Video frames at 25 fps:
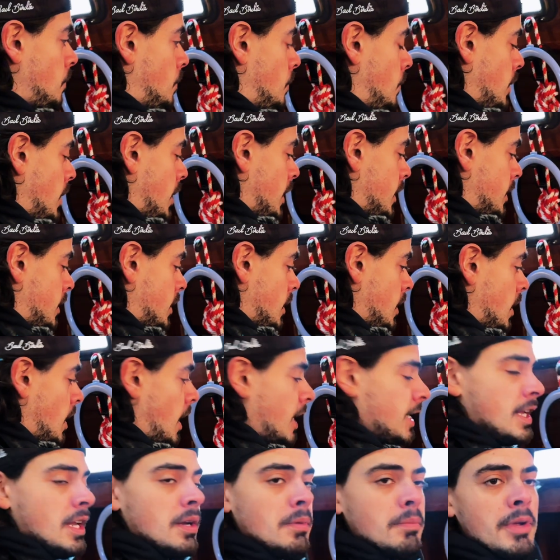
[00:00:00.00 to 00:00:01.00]
but
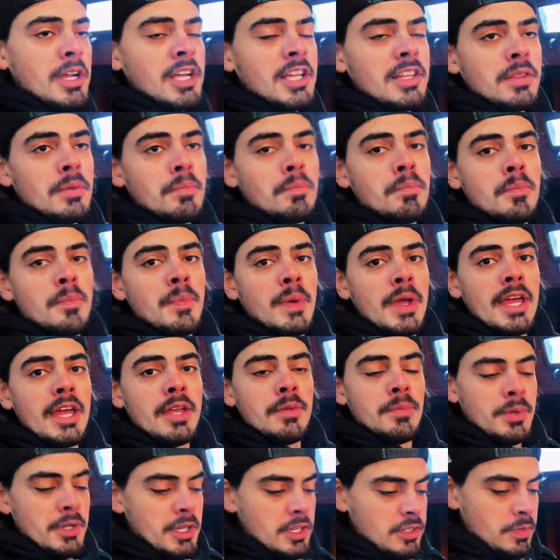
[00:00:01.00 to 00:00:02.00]
I didn't make the
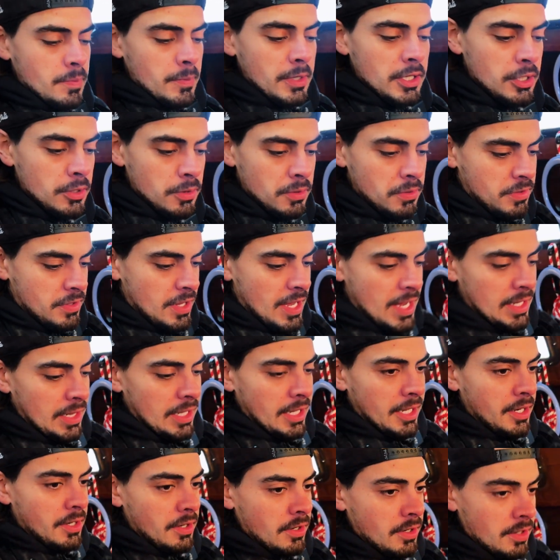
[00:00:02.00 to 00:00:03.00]
bed because I'm going to use that
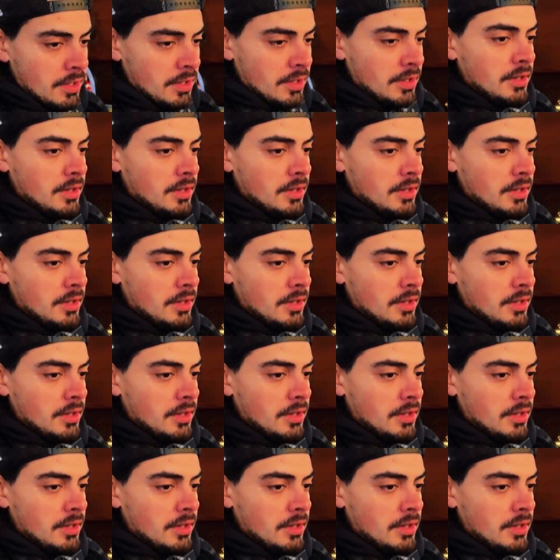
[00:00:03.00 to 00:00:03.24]
later.